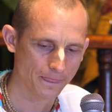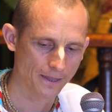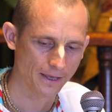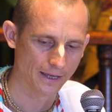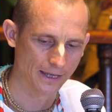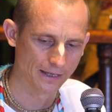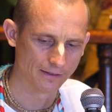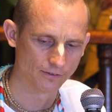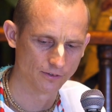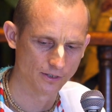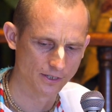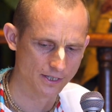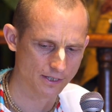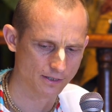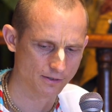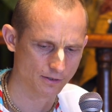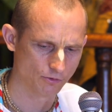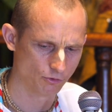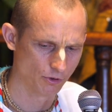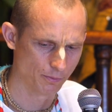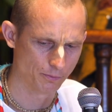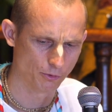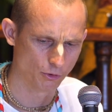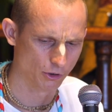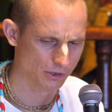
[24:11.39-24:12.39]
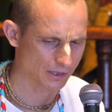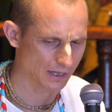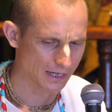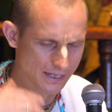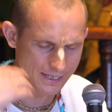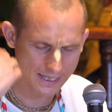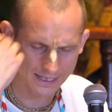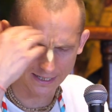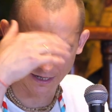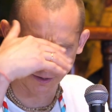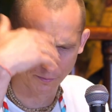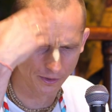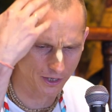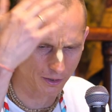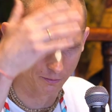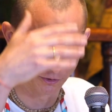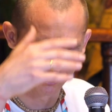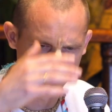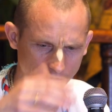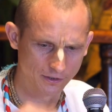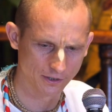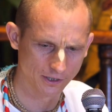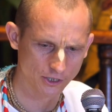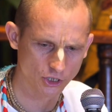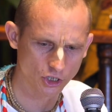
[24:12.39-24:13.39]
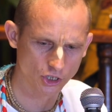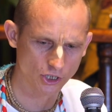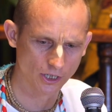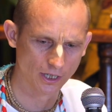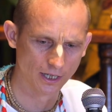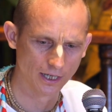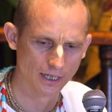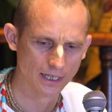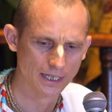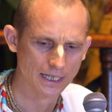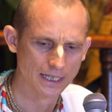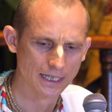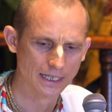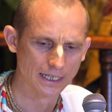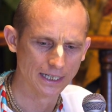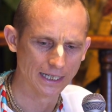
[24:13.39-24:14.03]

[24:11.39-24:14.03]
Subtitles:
and this reporter asked something about Krishna,